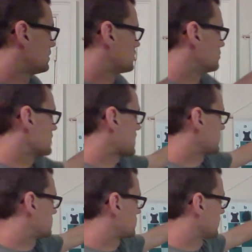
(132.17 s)
Black then
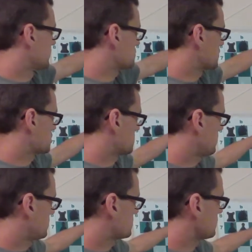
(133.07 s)
played his bishop
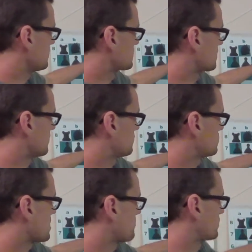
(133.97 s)
to e7,
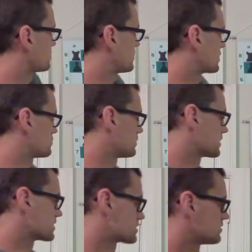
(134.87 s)
probably the best
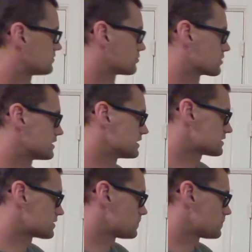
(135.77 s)
place for it.